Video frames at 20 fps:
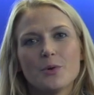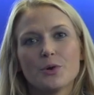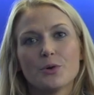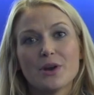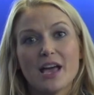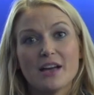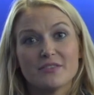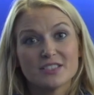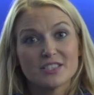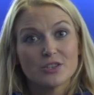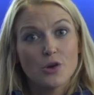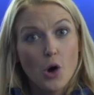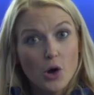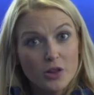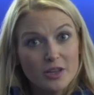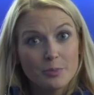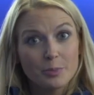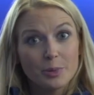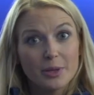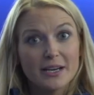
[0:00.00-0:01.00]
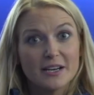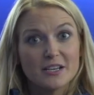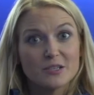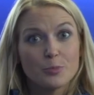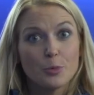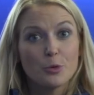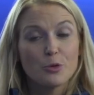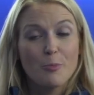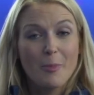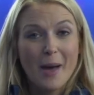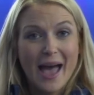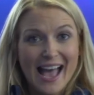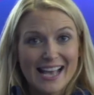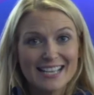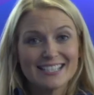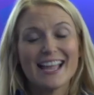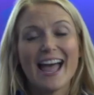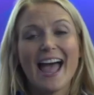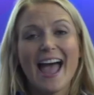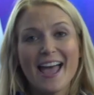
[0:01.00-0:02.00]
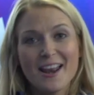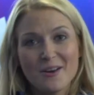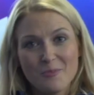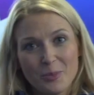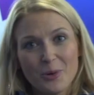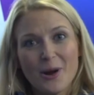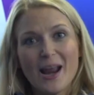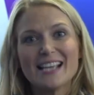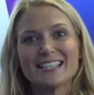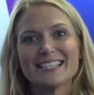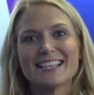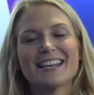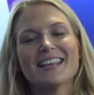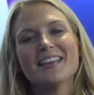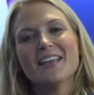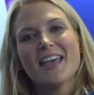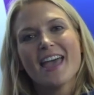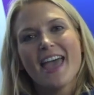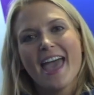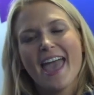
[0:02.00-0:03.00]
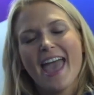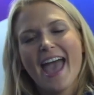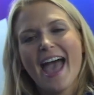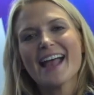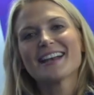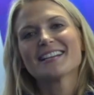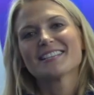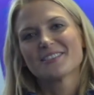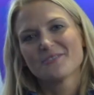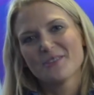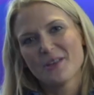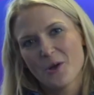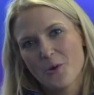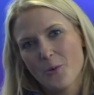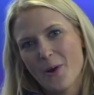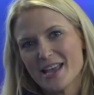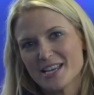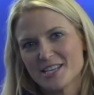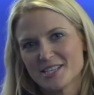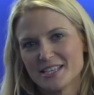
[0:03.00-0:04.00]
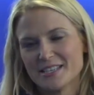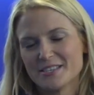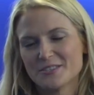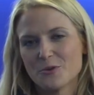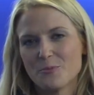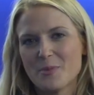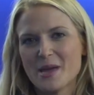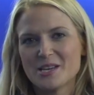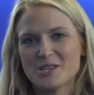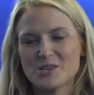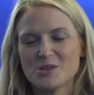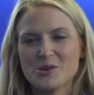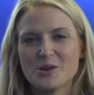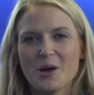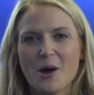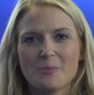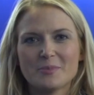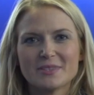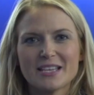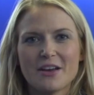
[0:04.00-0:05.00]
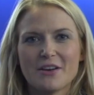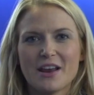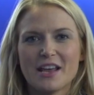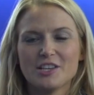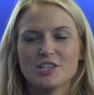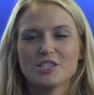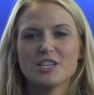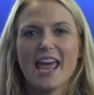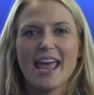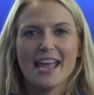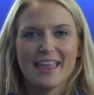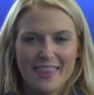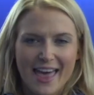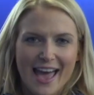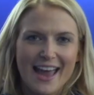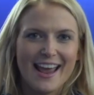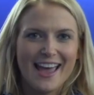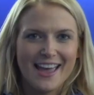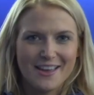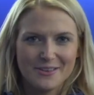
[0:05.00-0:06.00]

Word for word: we're going to have Scotland players, both past and present, answering questions, so make sure you come down and check that